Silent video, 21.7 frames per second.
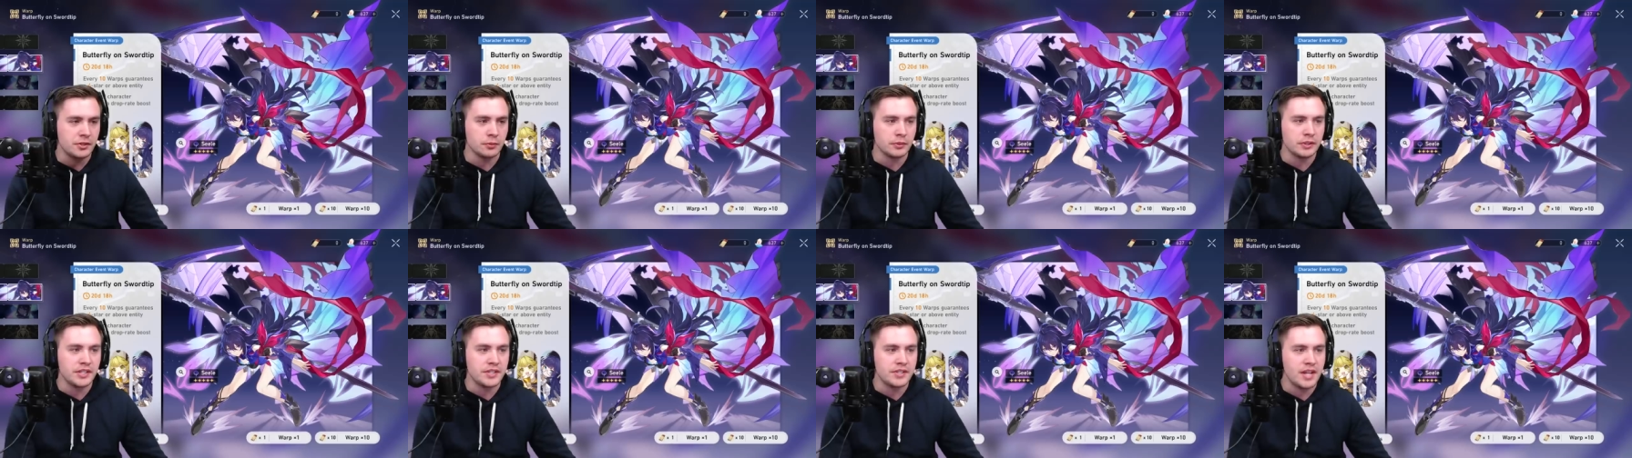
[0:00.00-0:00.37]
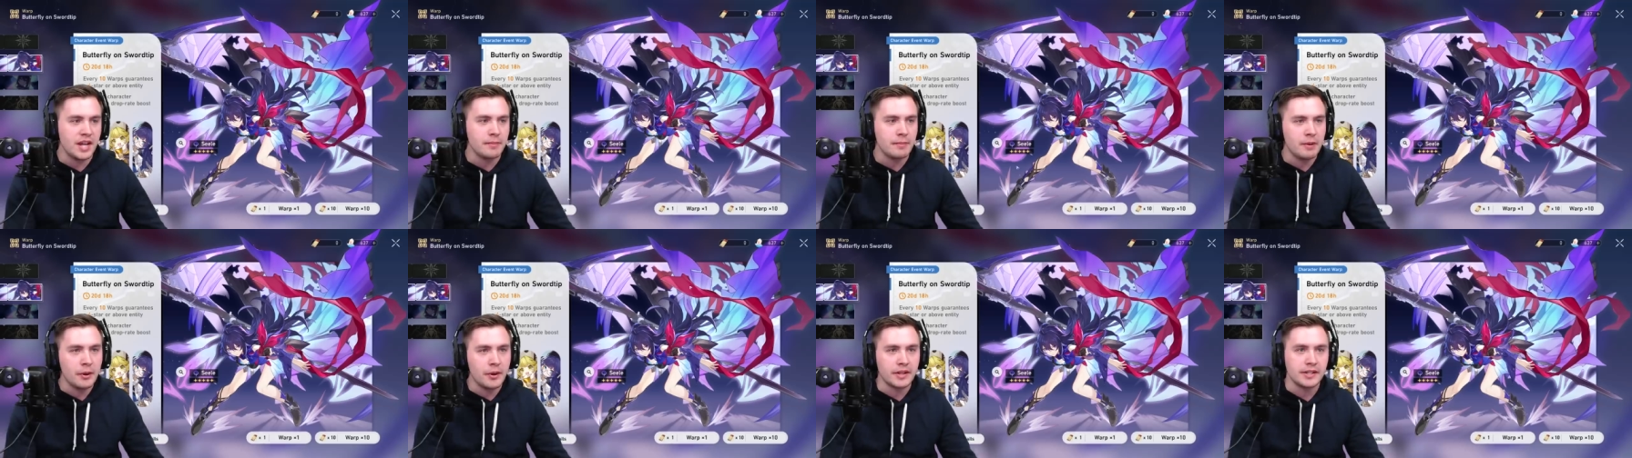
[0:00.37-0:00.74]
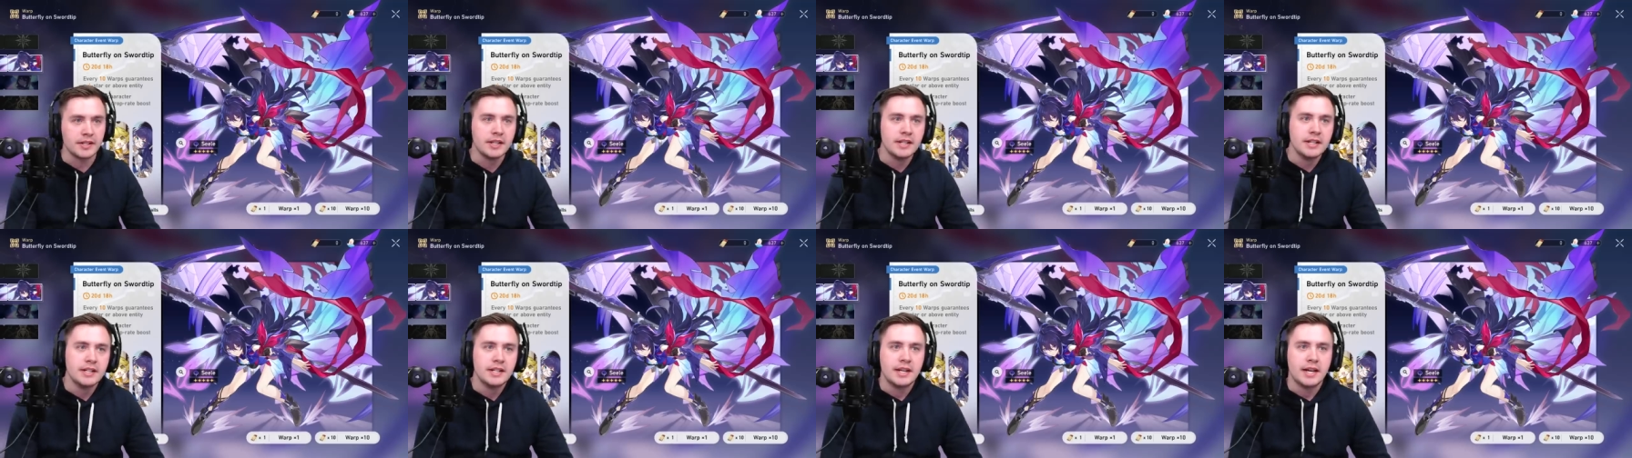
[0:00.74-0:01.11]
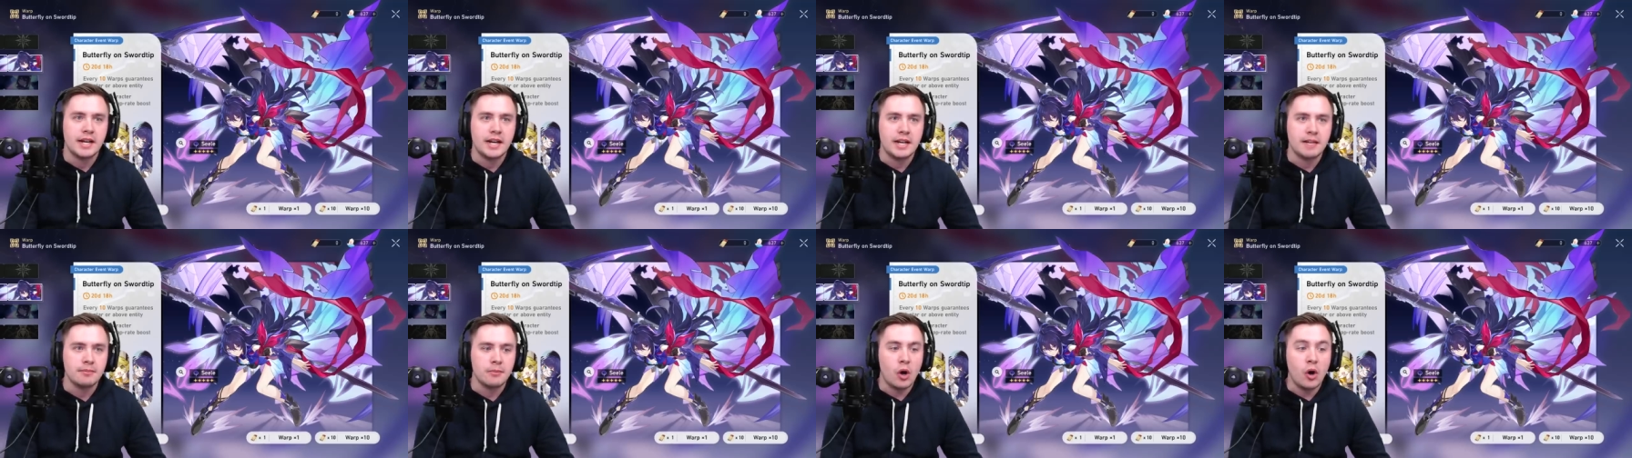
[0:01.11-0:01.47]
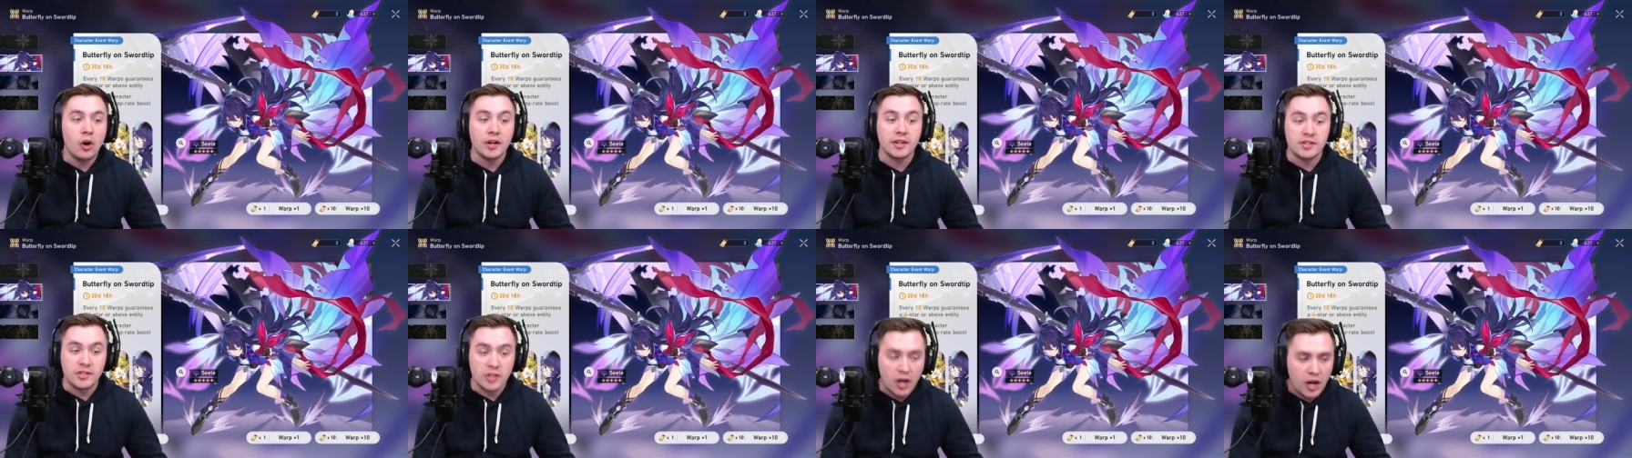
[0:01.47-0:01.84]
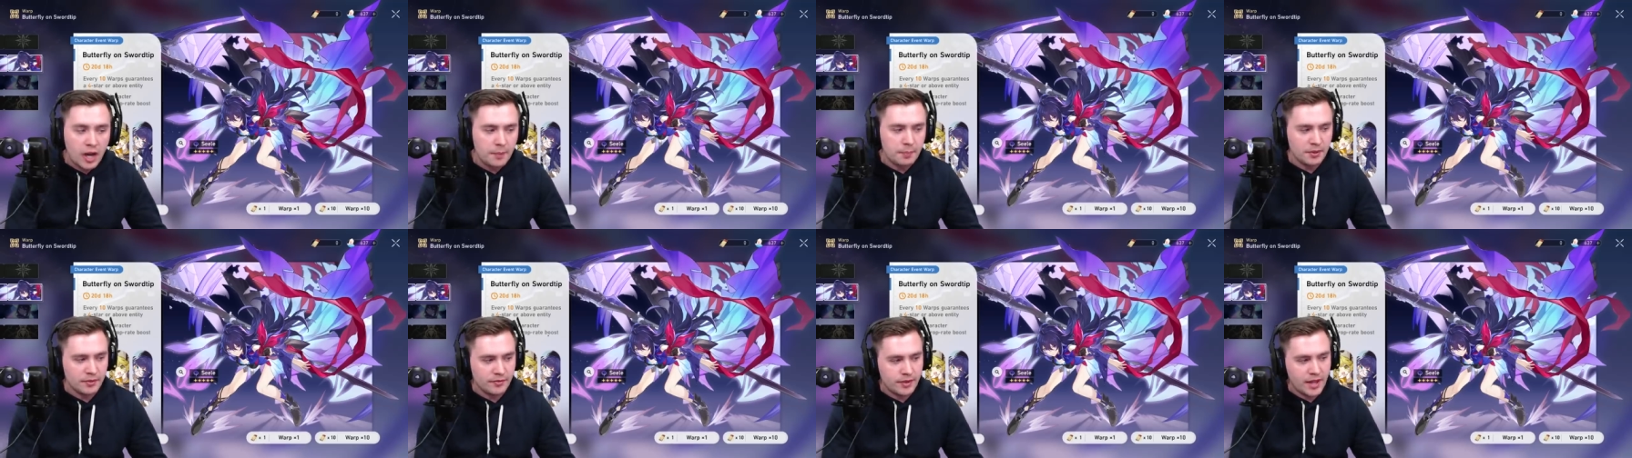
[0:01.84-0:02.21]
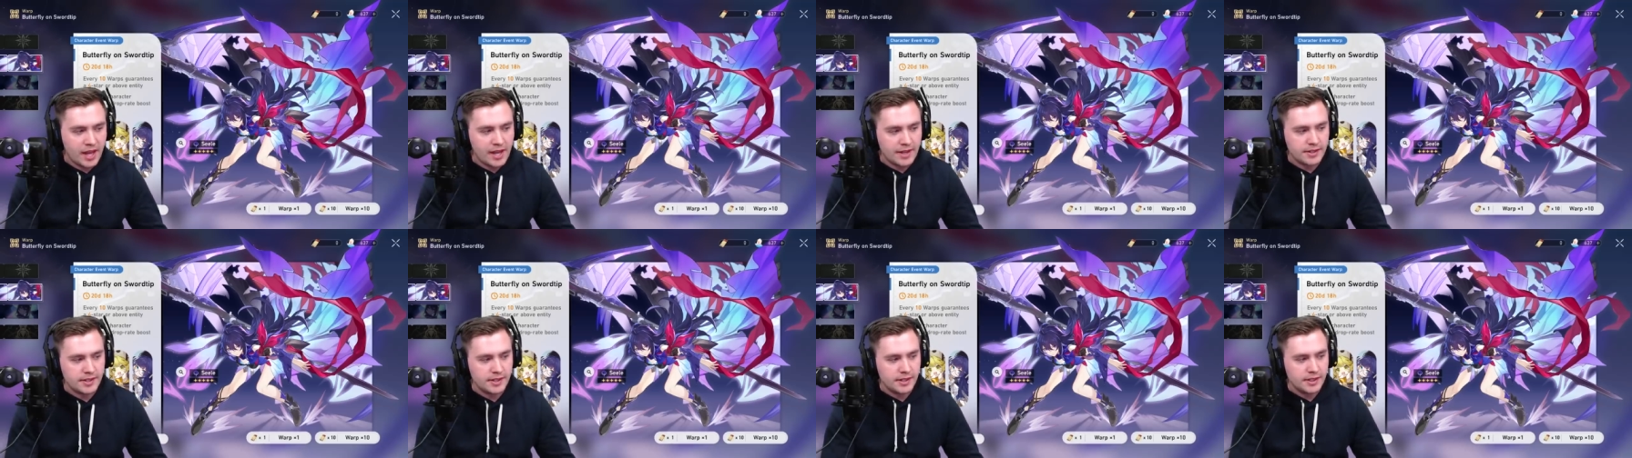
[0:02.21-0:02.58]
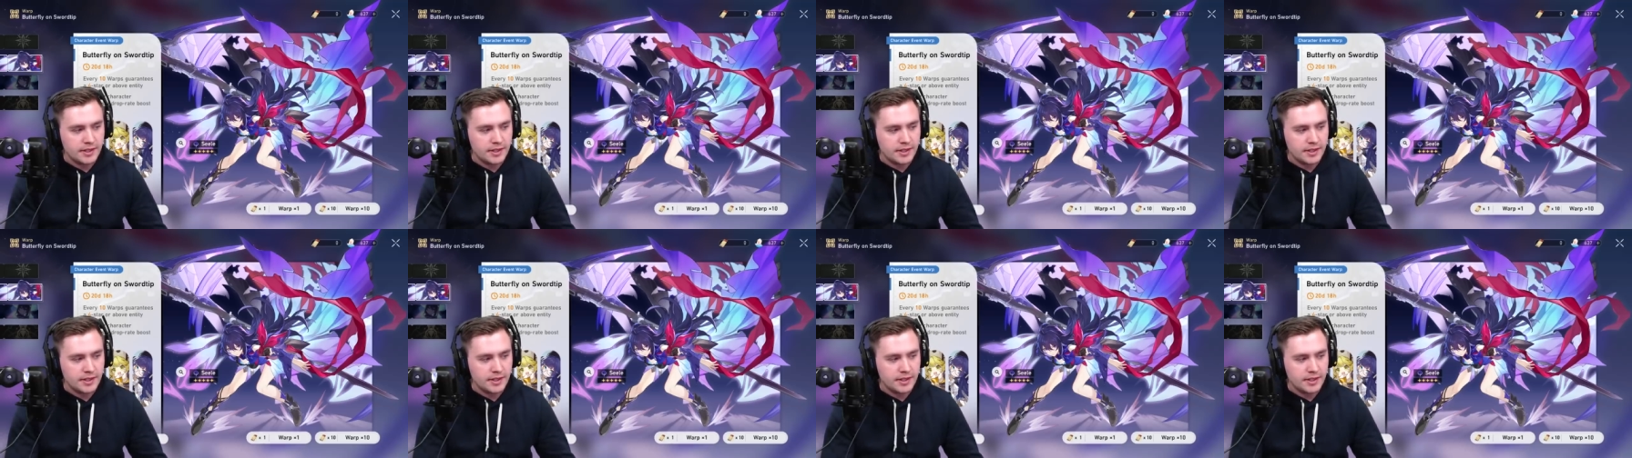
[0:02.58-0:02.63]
really say about it. Um, on top of that,